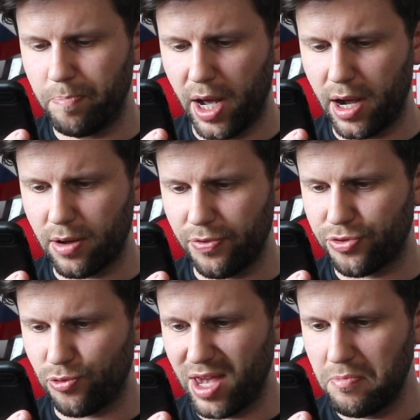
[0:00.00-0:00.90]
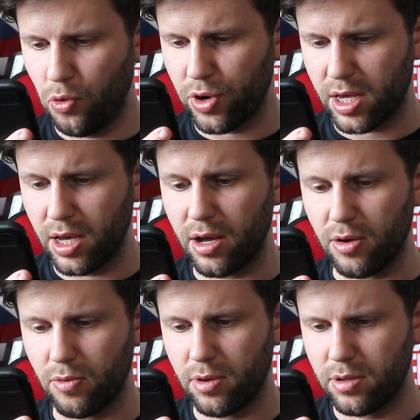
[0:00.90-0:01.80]
But I've got three more to
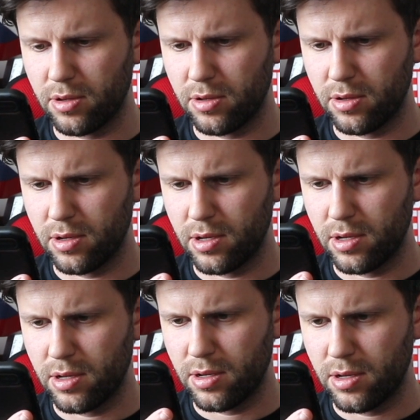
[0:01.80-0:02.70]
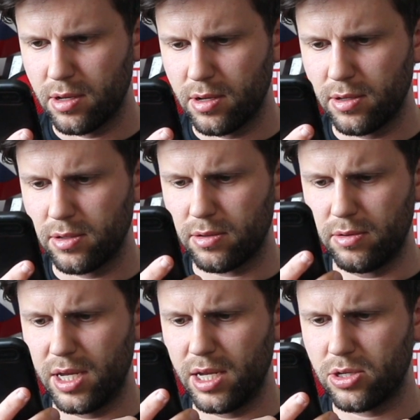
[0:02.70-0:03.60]
go. So I
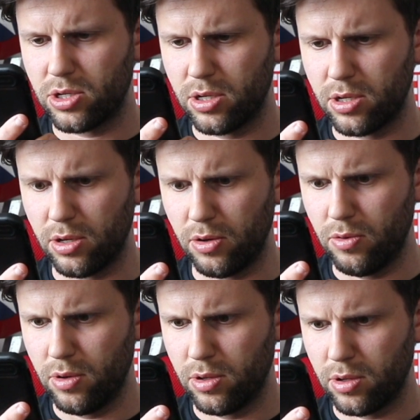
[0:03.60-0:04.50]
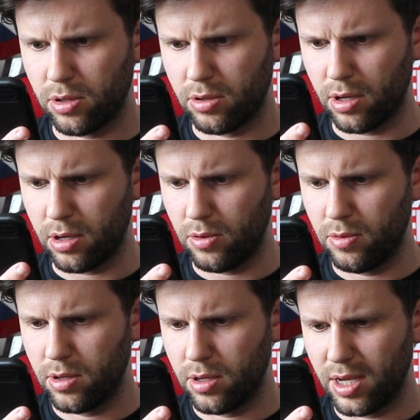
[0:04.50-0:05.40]
need to
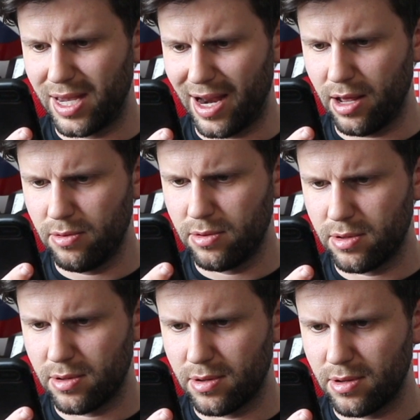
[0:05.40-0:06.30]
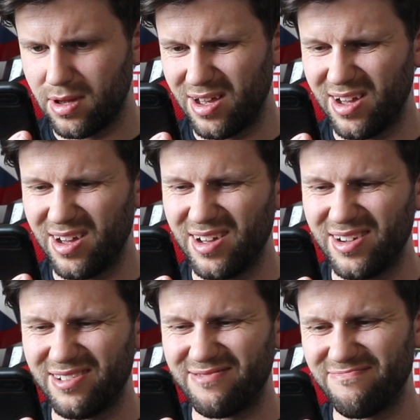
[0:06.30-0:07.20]
go yellow.
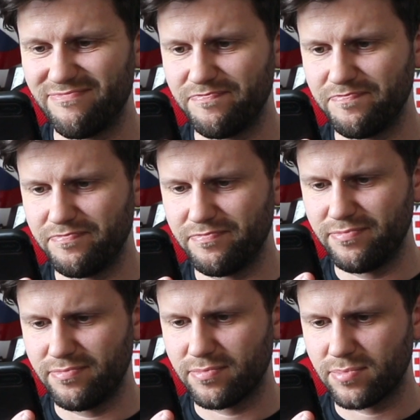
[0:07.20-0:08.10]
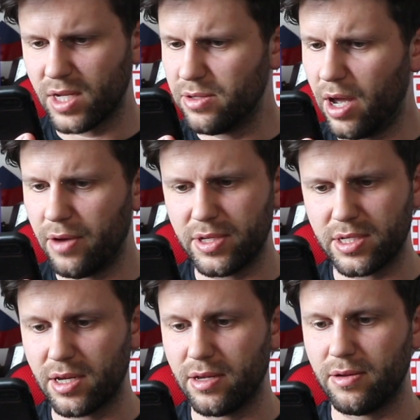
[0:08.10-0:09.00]
Mm, no,
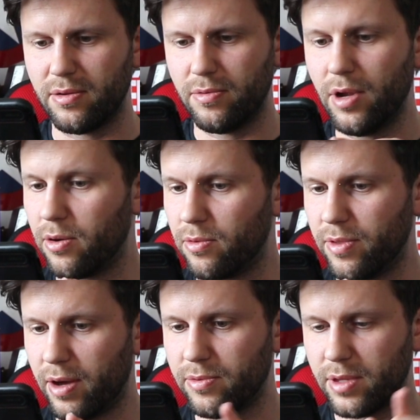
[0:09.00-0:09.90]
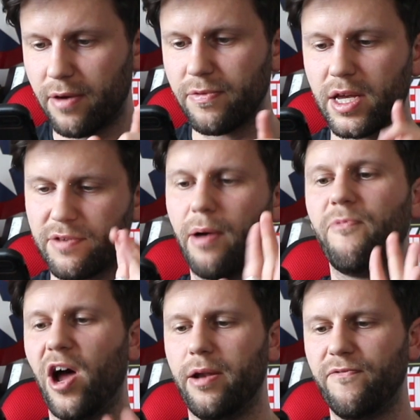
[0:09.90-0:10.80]
this... No, that one, that, that's... I'm
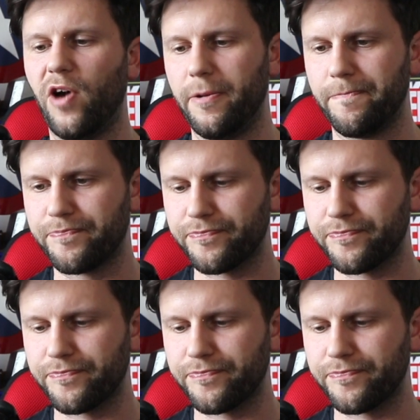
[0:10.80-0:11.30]
fine, I'm fine.